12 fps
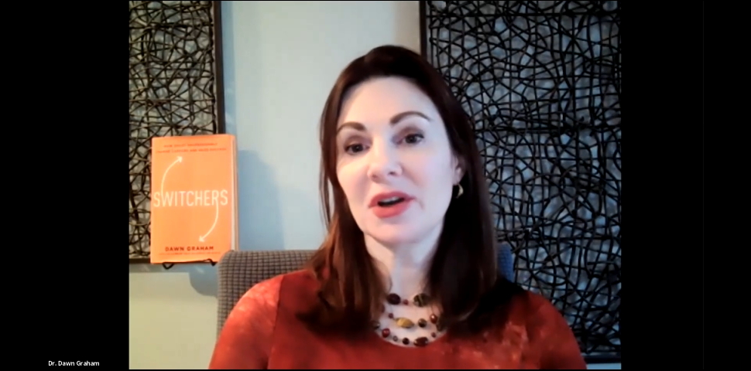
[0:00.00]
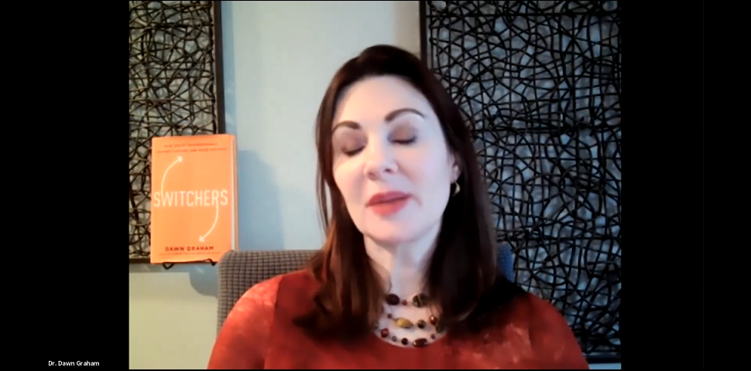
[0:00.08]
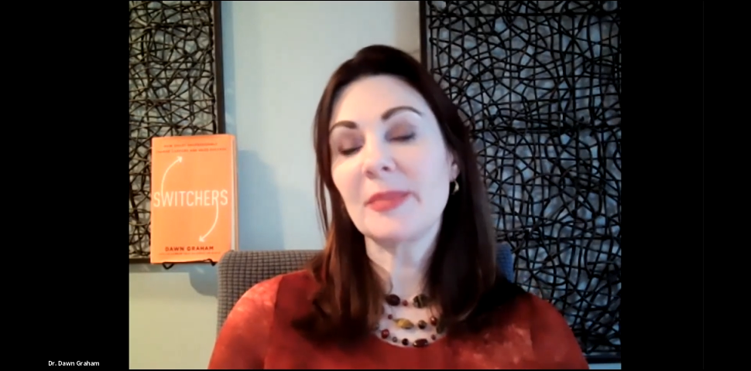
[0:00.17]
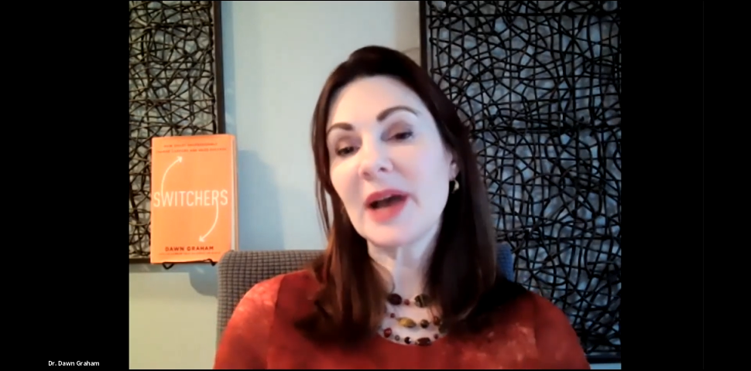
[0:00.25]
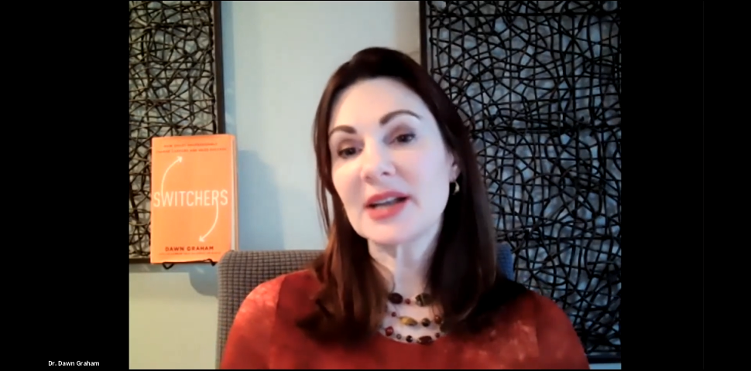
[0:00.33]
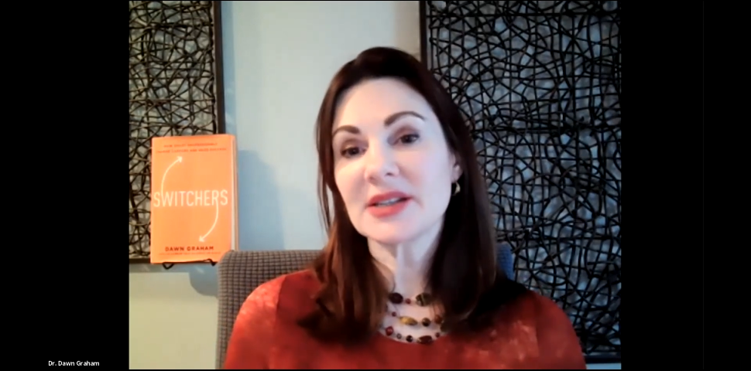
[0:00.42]
And a
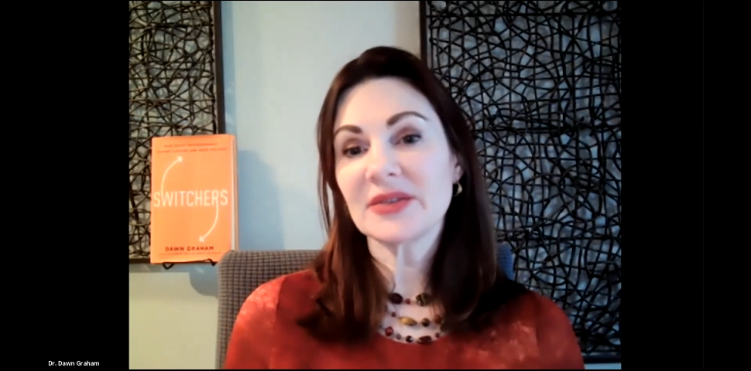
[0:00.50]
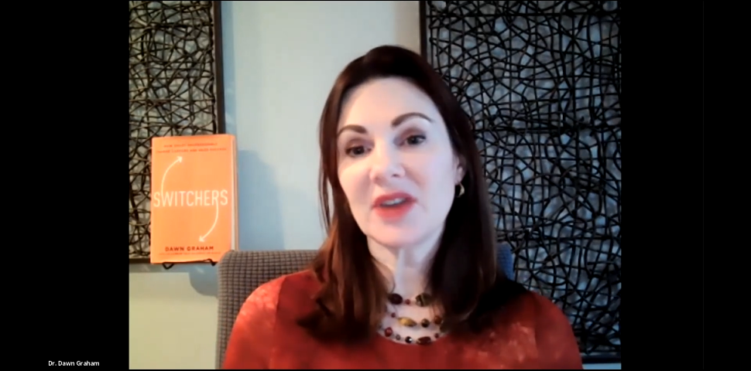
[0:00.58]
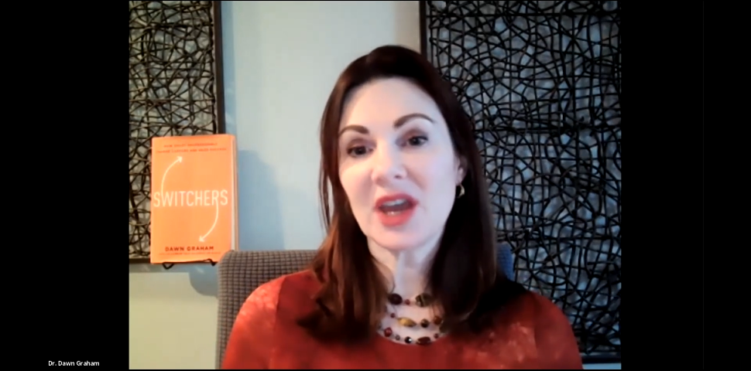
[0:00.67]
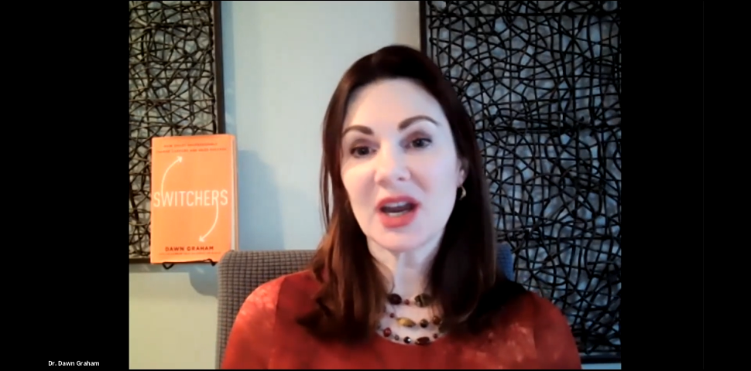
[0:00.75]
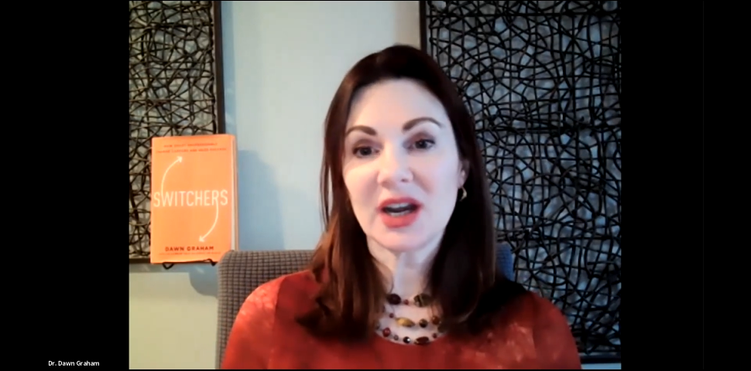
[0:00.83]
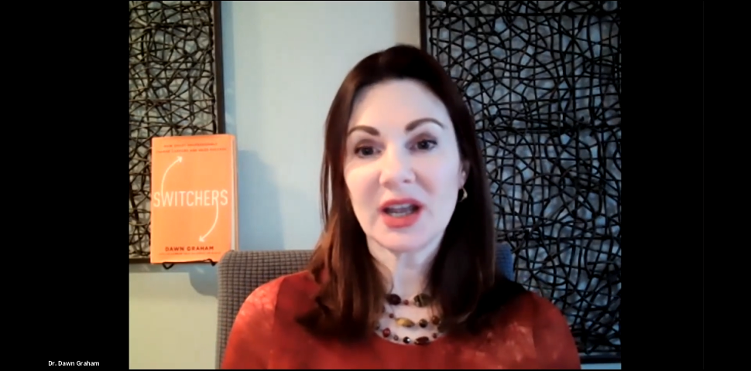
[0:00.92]
passive
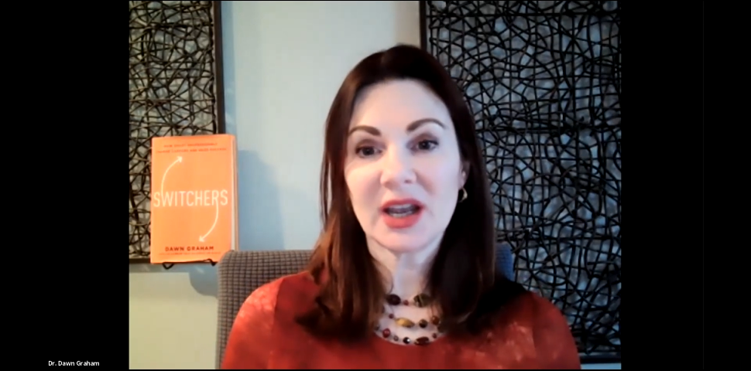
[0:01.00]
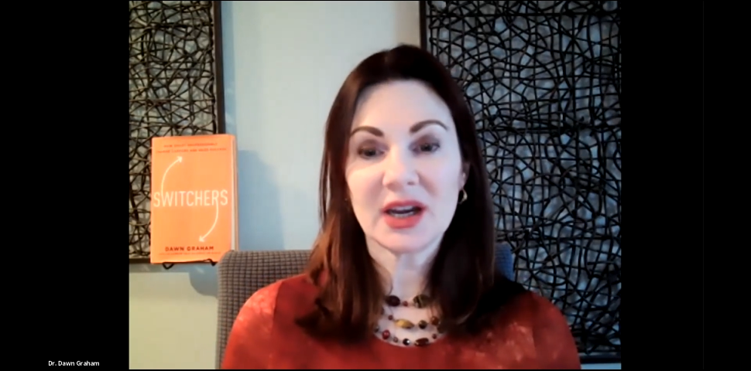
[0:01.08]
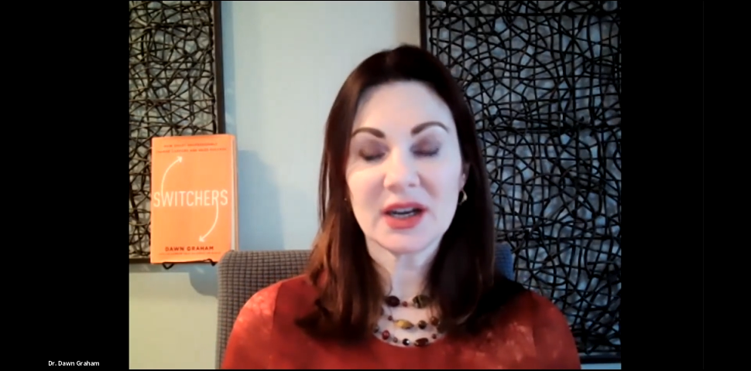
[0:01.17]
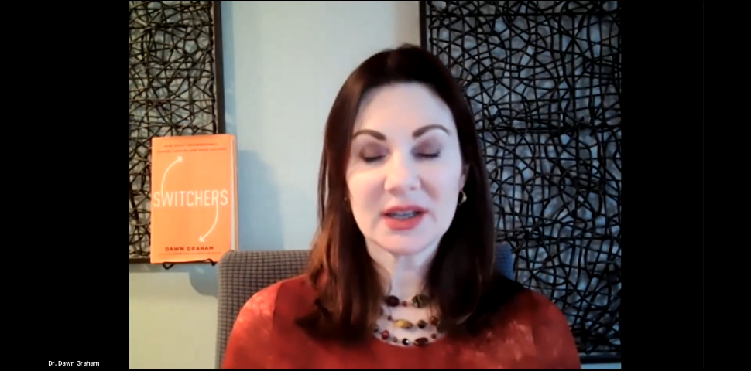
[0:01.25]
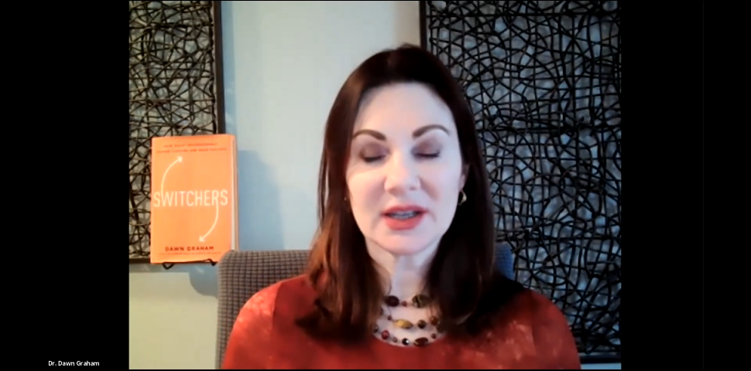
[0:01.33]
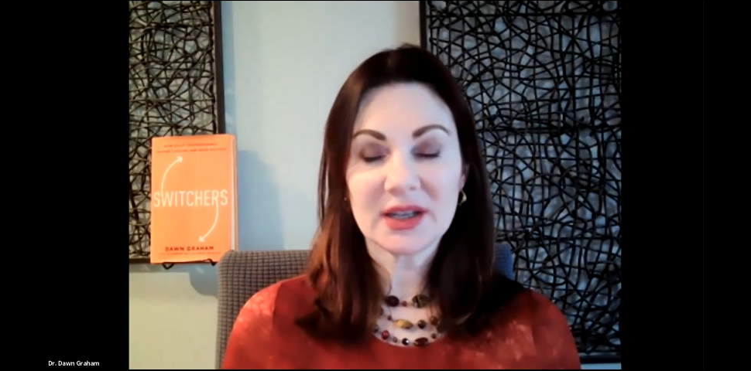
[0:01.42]

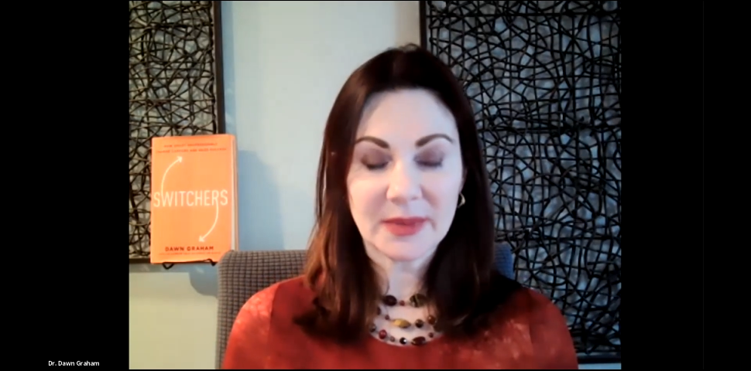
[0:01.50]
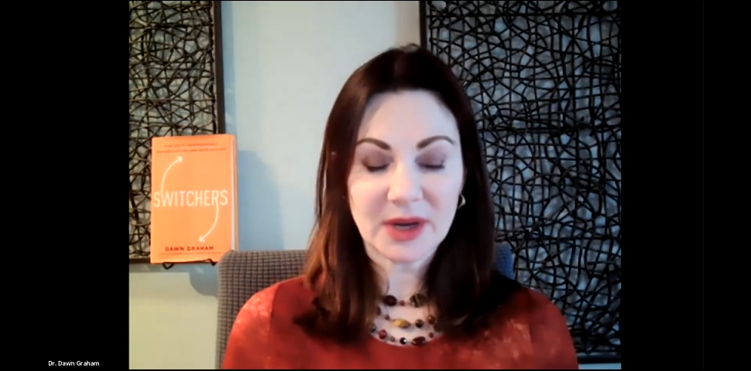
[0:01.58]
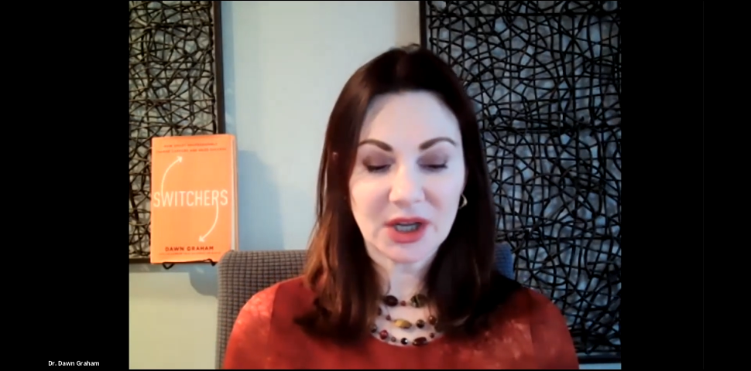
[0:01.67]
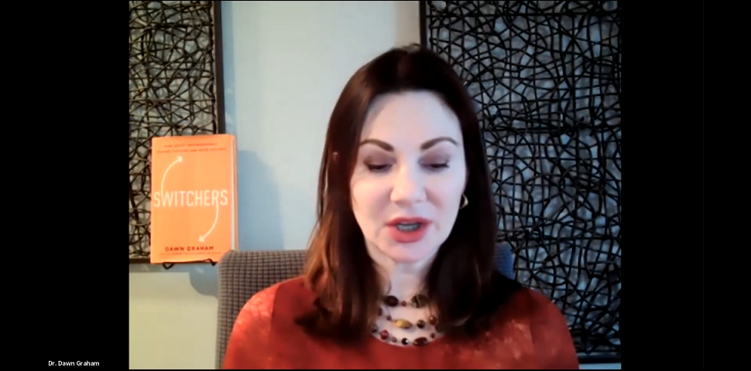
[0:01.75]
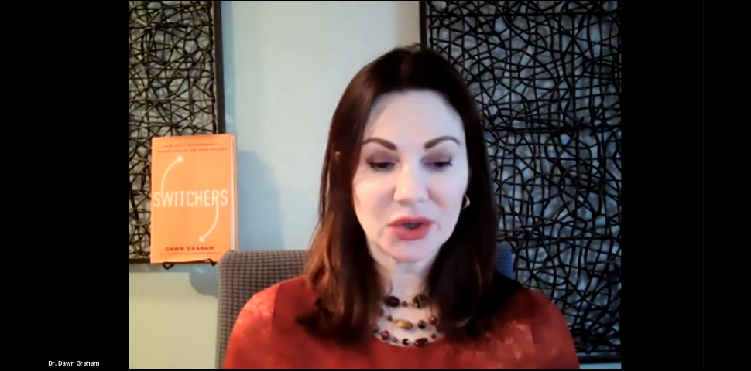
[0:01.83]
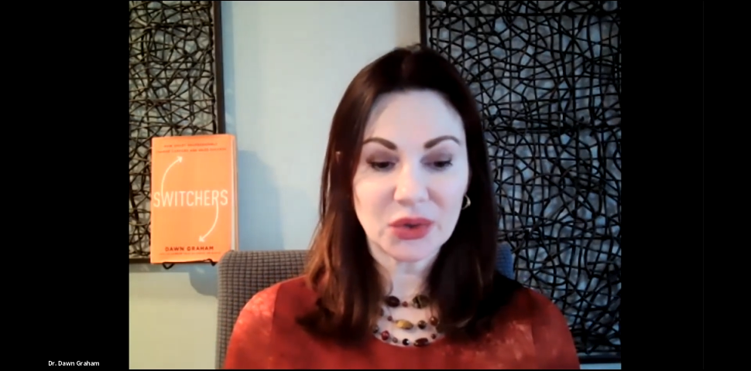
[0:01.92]
candidate is
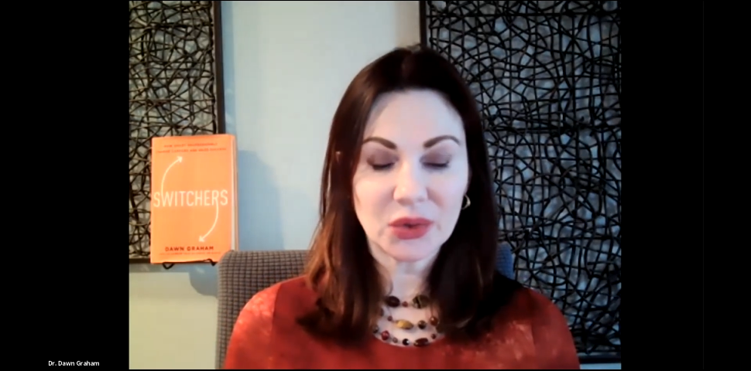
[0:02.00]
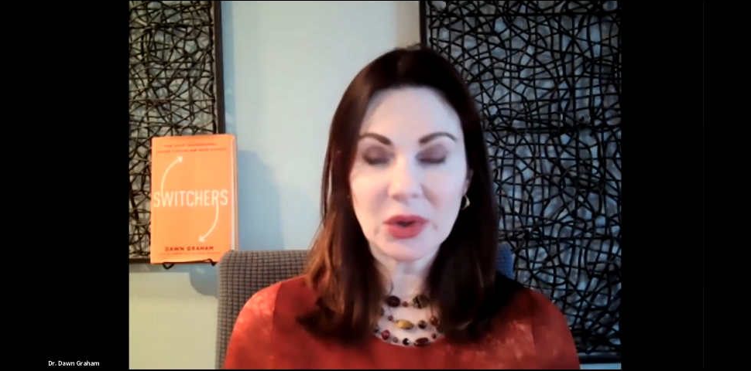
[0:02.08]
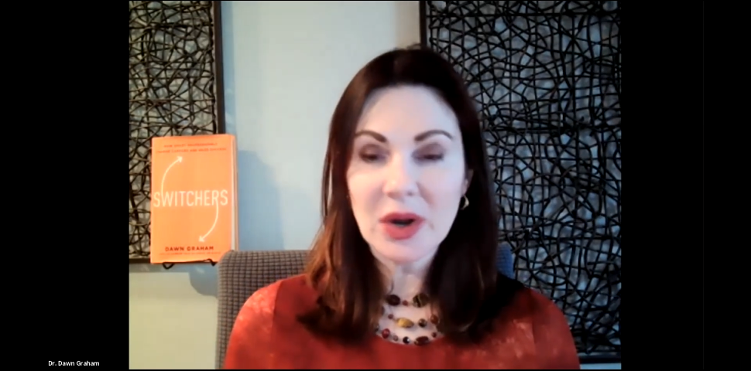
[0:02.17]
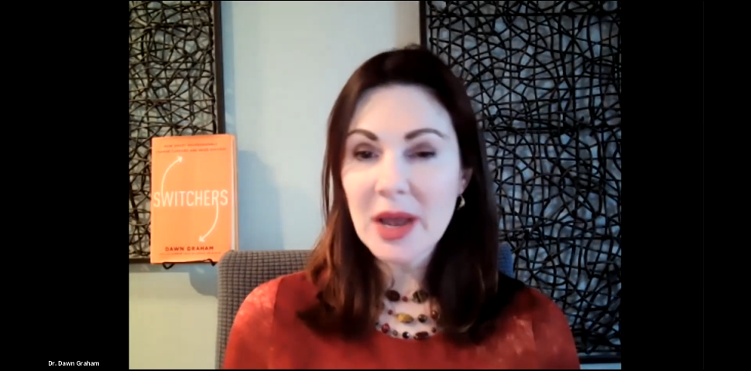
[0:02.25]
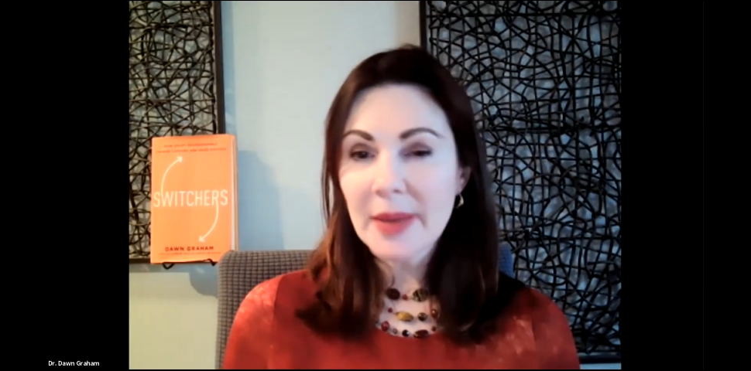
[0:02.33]
somebody who